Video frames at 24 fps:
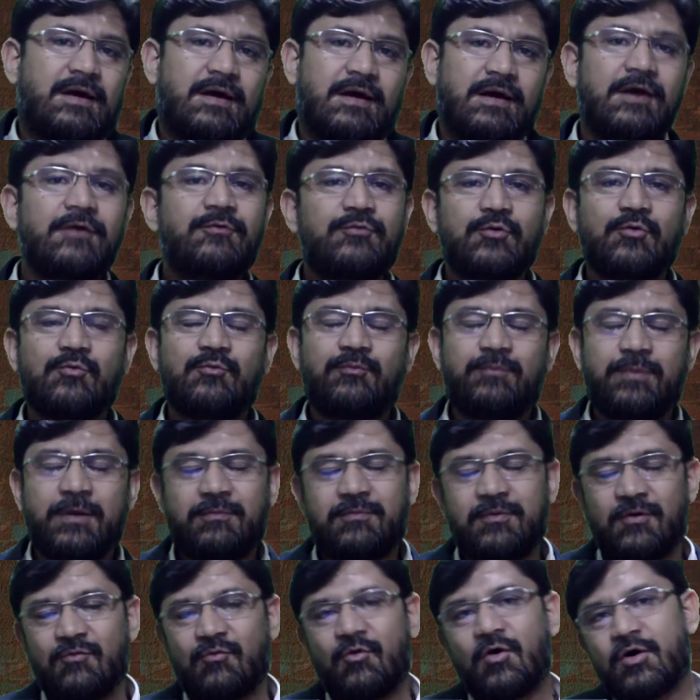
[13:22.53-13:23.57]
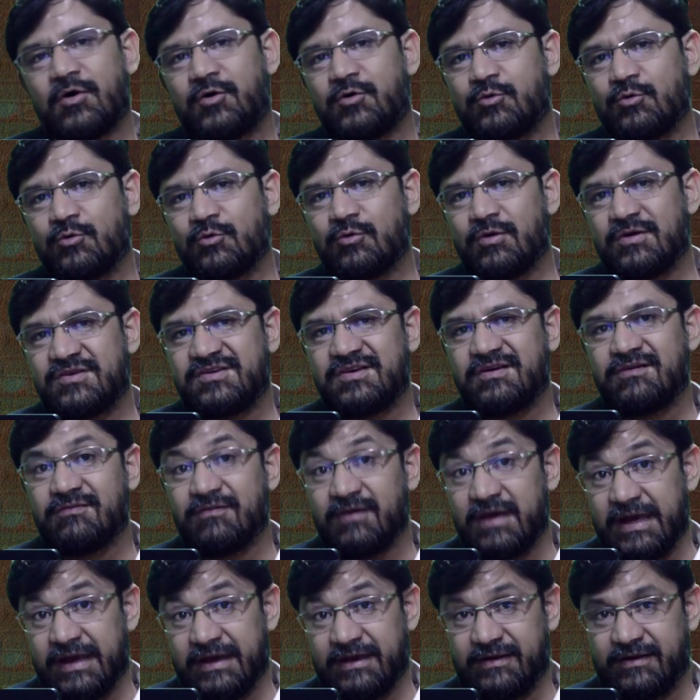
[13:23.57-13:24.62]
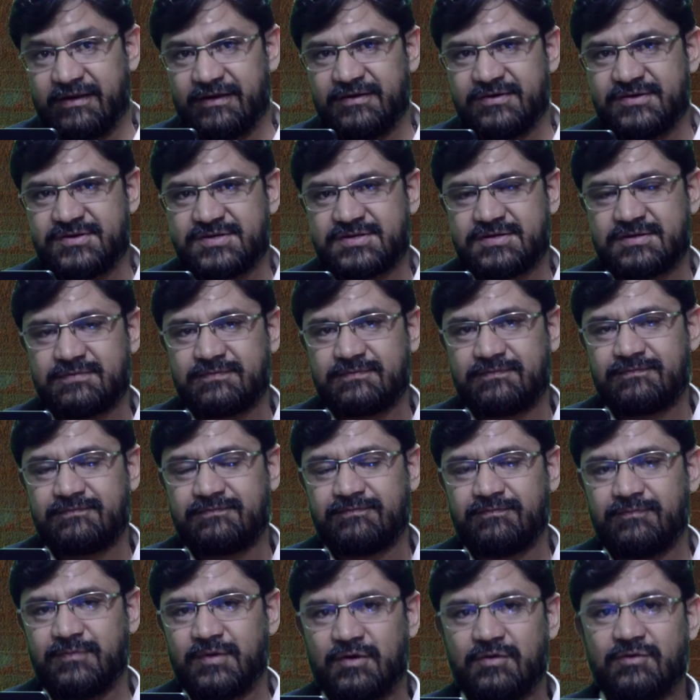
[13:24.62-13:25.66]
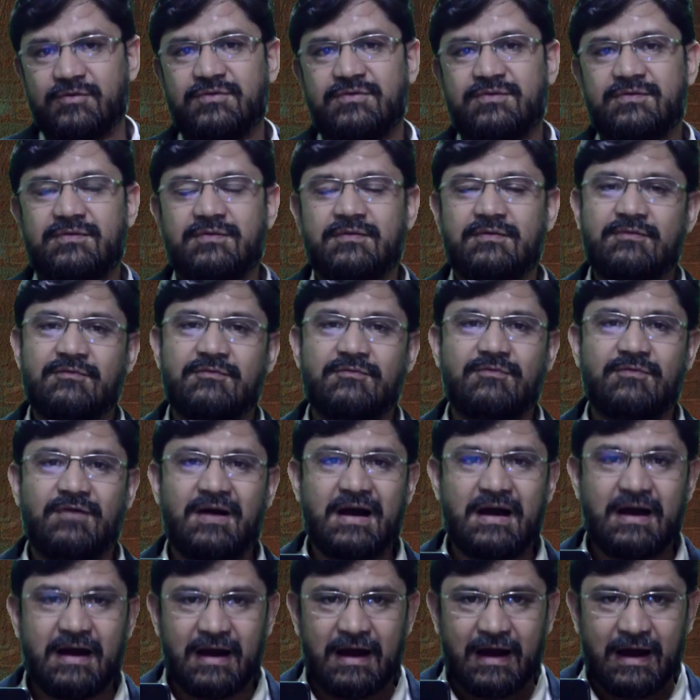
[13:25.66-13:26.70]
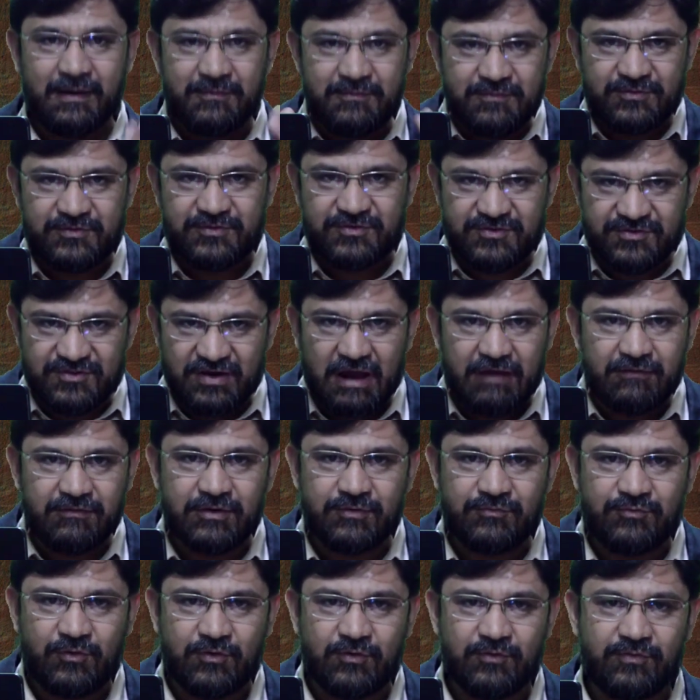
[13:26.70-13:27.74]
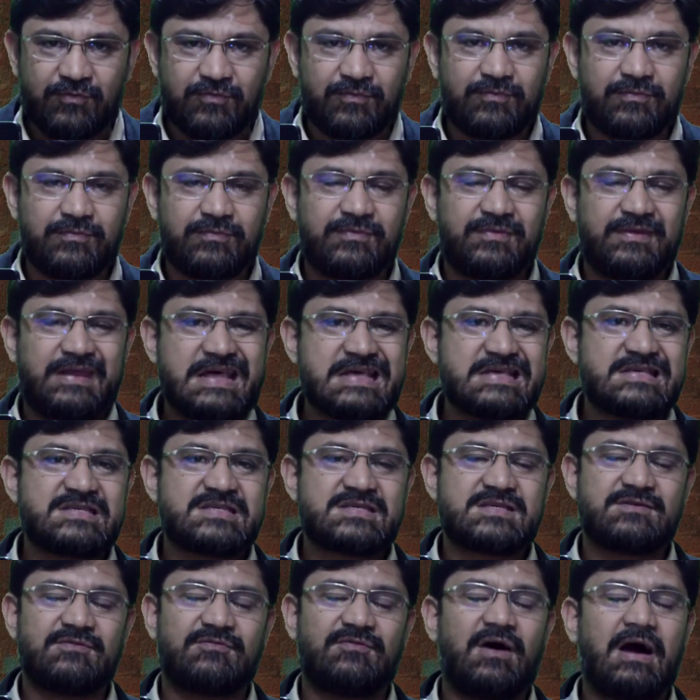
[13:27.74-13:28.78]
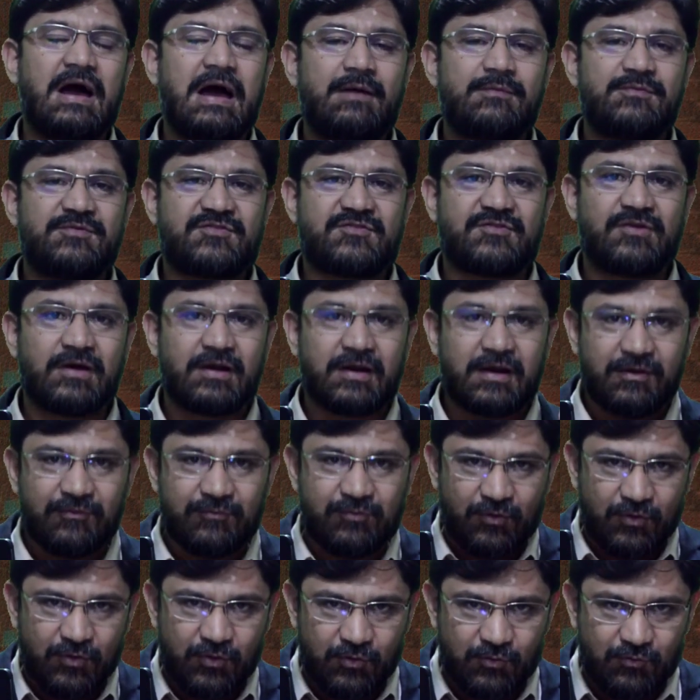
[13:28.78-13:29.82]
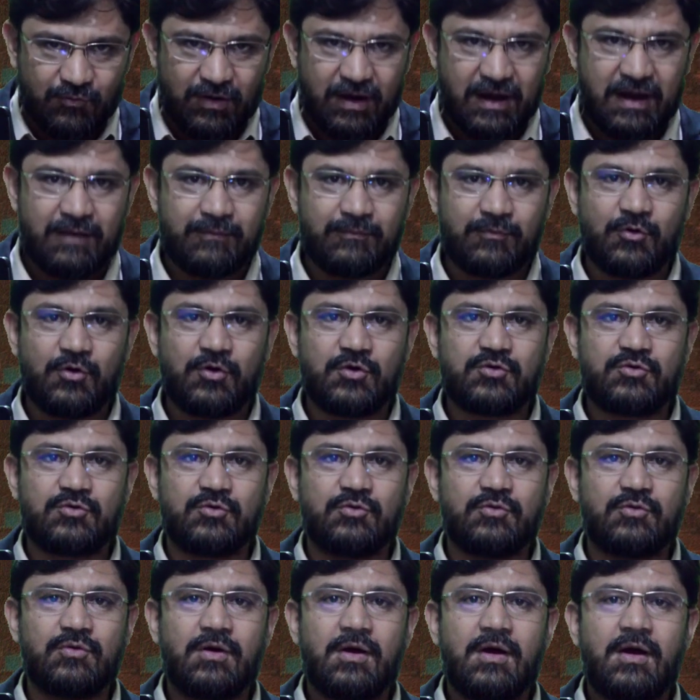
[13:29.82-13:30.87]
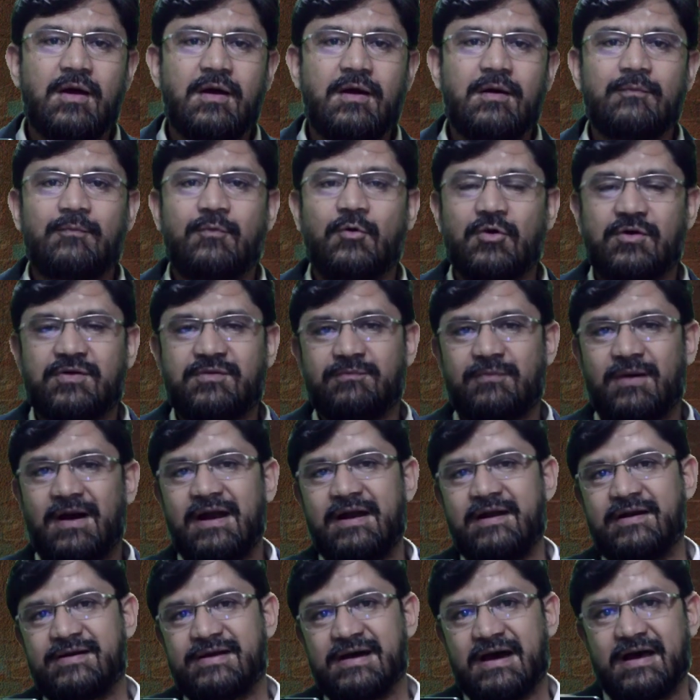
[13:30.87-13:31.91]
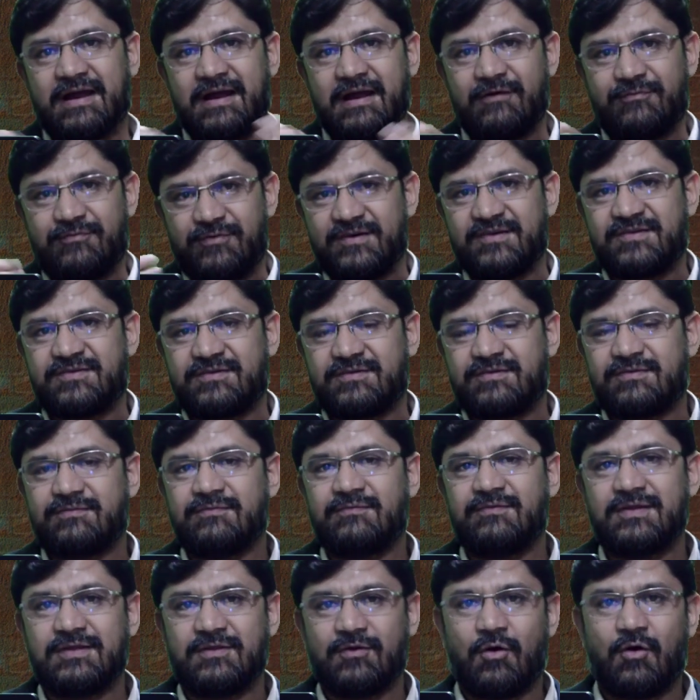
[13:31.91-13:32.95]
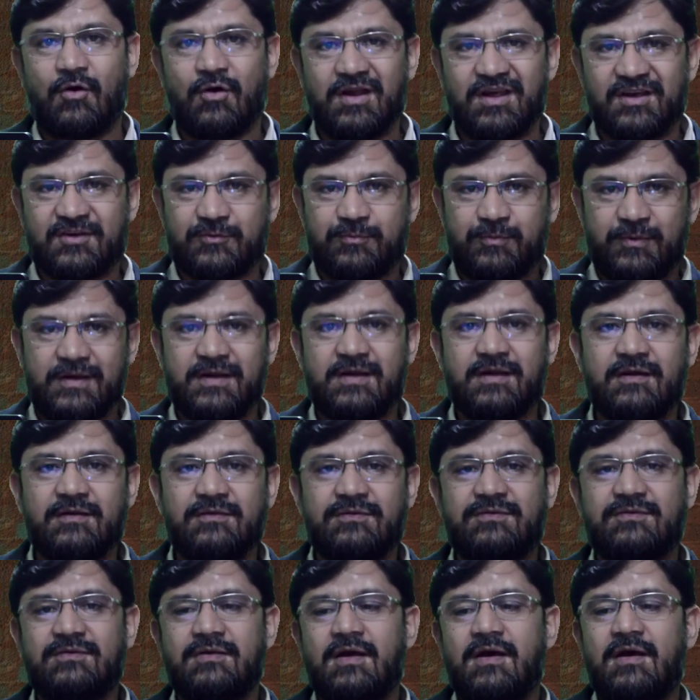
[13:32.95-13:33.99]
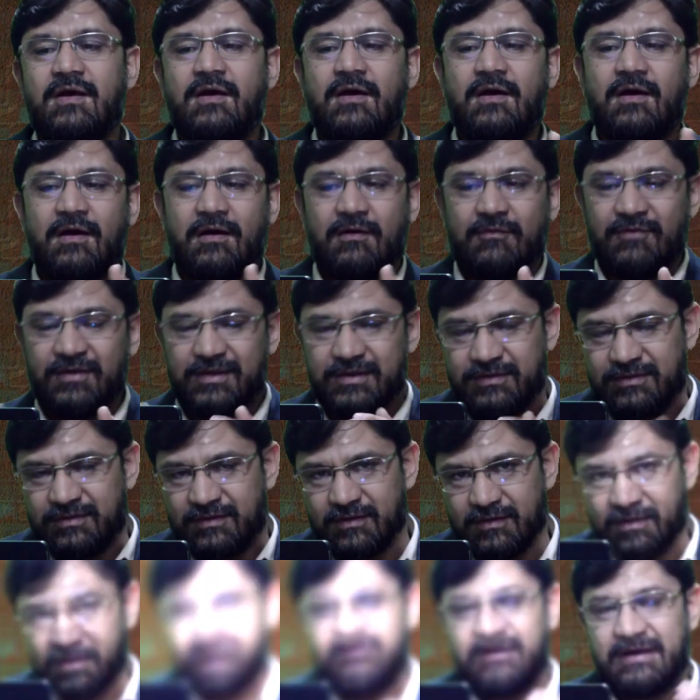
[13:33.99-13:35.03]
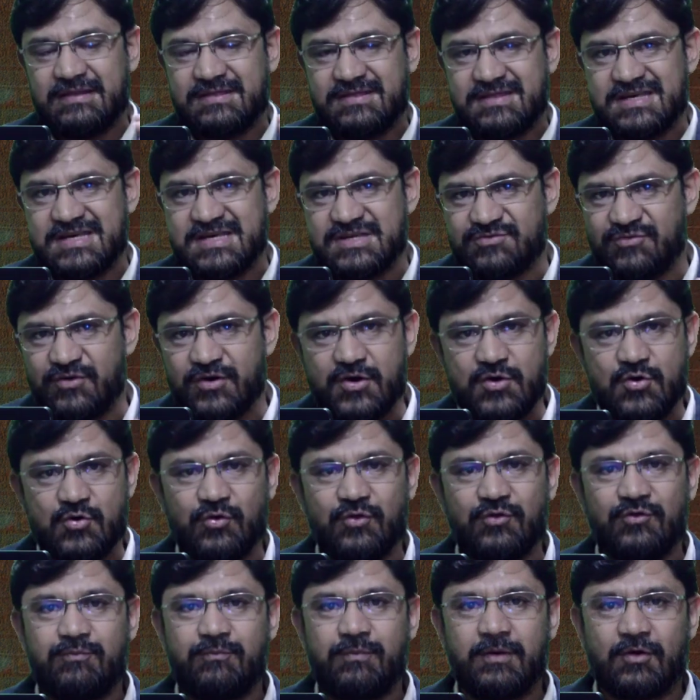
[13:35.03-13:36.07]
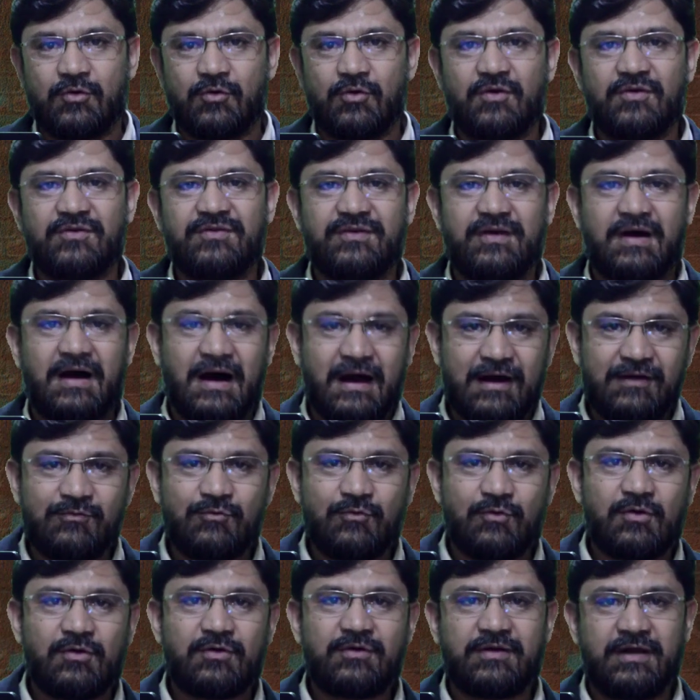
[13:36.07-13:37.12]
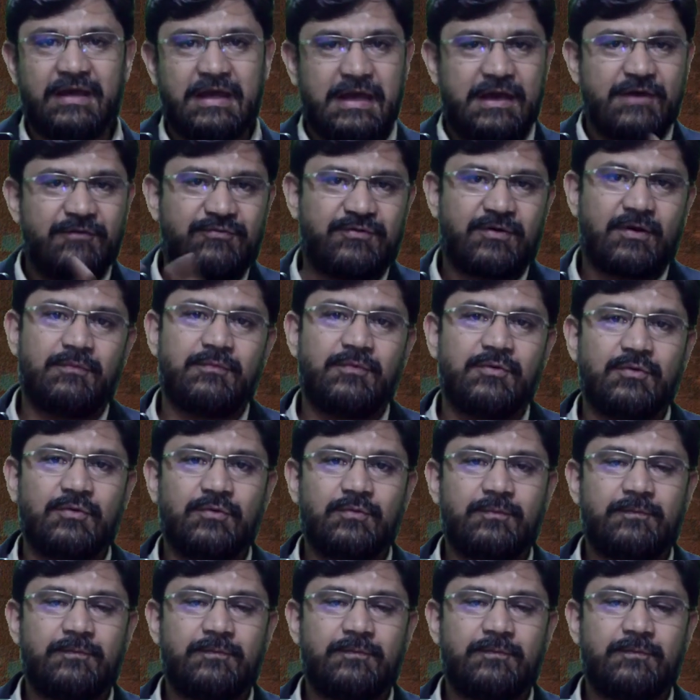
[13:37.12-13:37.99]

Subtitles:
if you people want to achieve A grades, because why I'm striving for this, why I'm struggling for you, why I'm going to put my entire efforts with all experience with in these videos, because I want A from you.